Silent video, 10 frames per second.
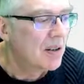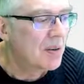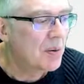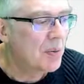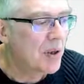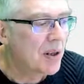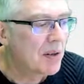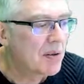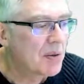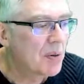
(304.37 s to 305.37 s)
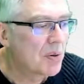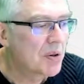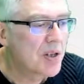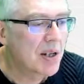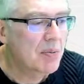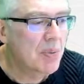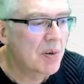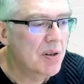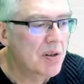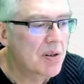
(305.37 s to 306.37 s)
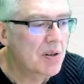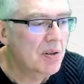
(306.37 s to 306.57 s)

Only torque set points.